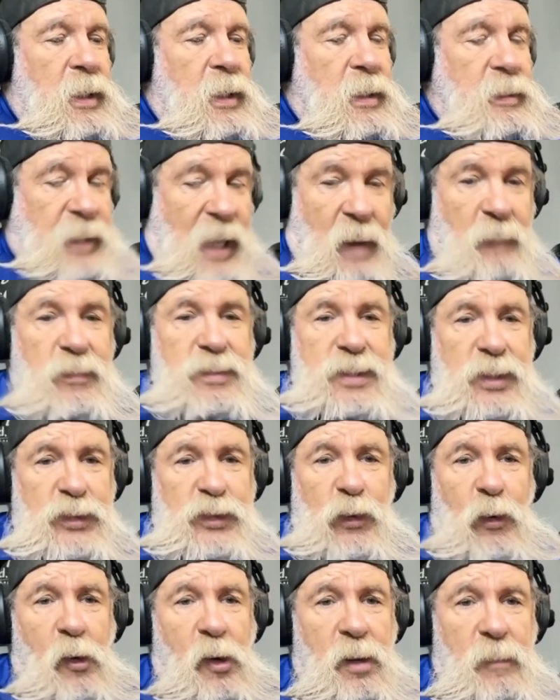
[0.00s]
That was
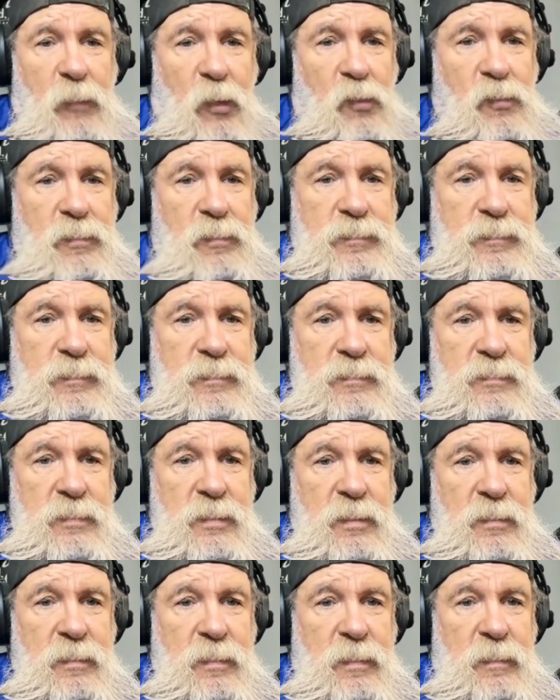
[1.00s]
enjoyable
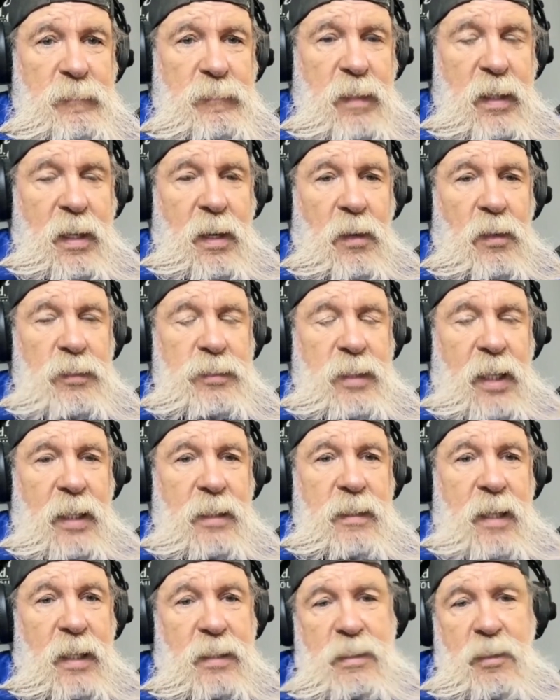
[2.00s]
because
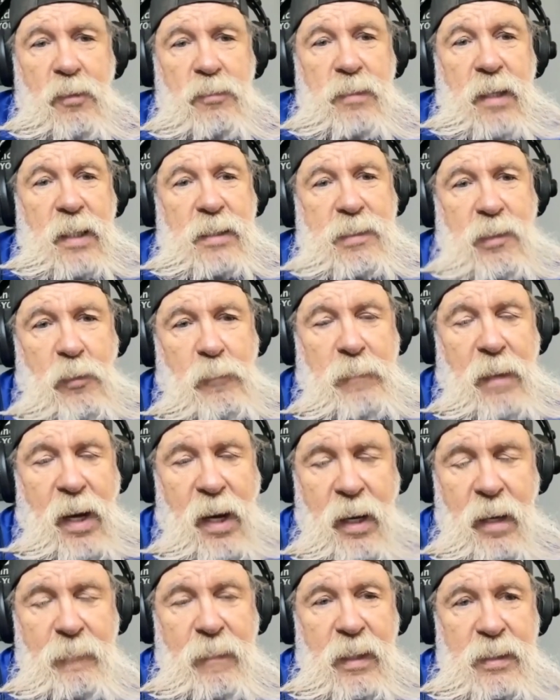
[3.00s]
I told
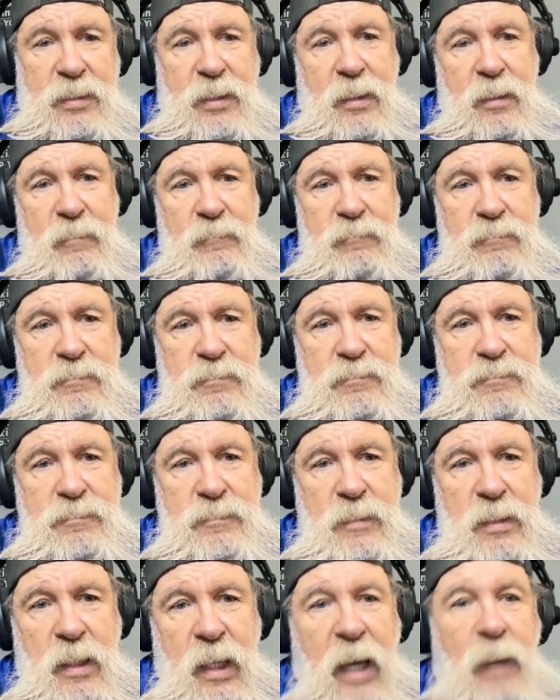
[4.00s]
Bob, I said,
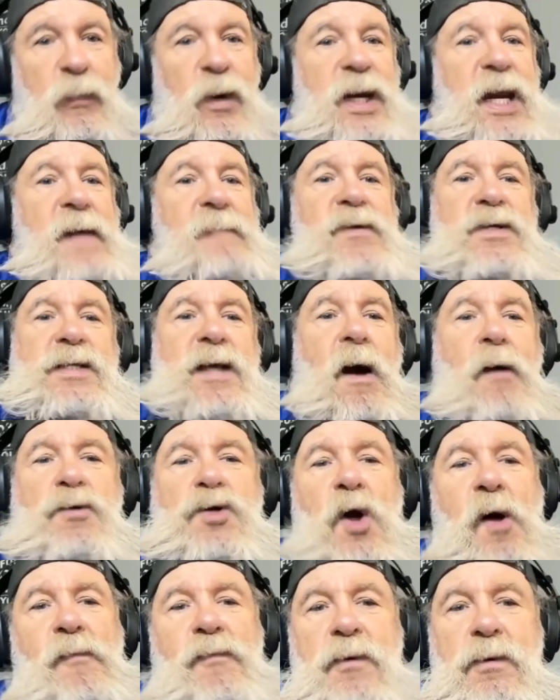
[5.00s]
and we never talked
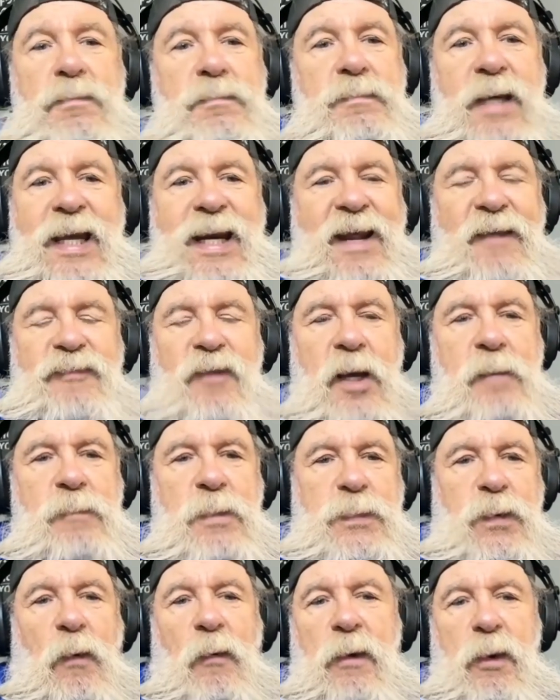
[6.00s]
over anything
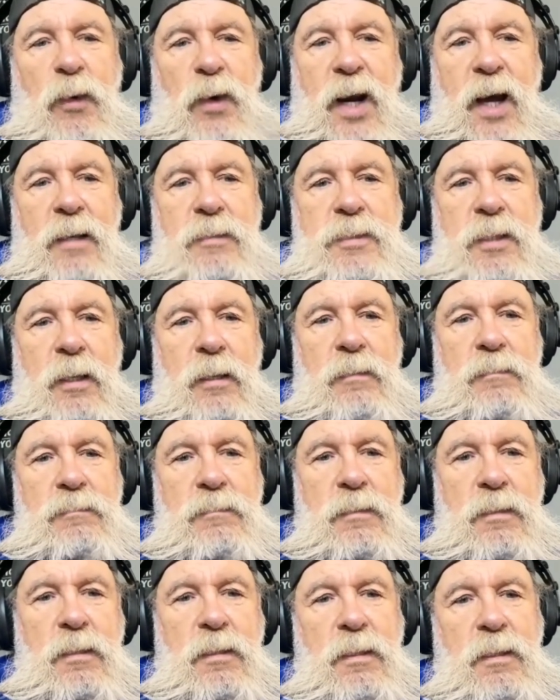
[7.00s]
before we went out there.
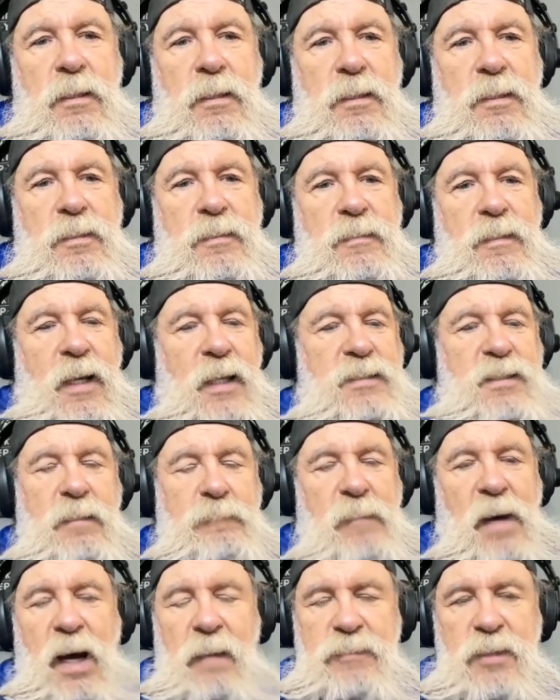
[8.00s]
I said,
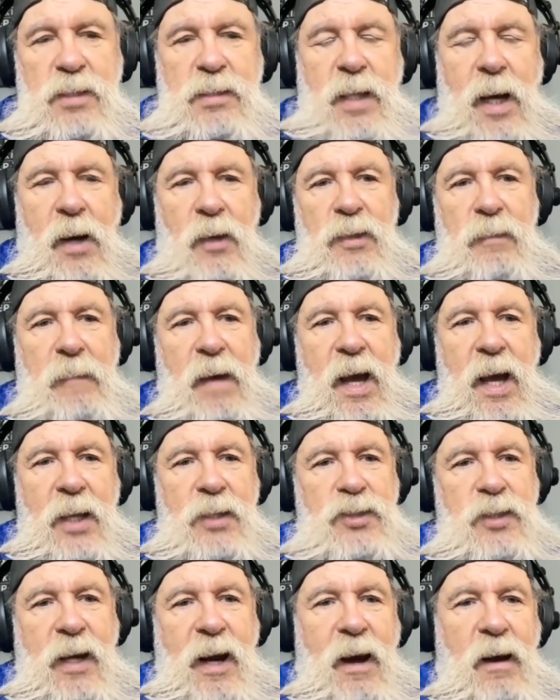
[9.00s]
Bob, just call the
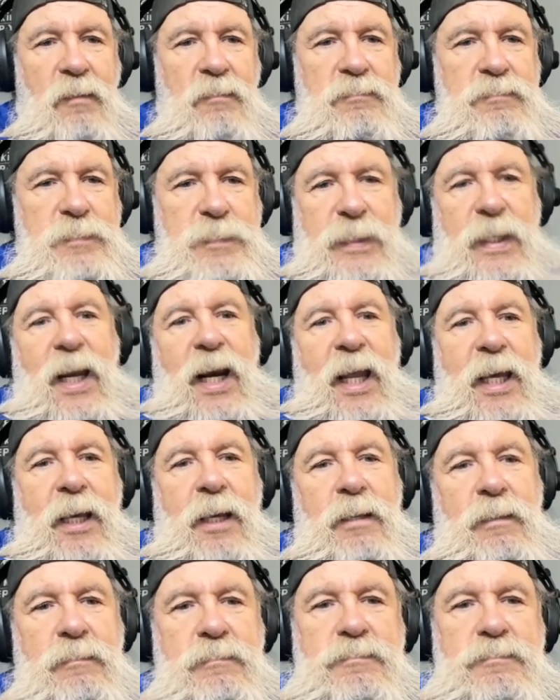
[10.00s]
match and I'll fill in.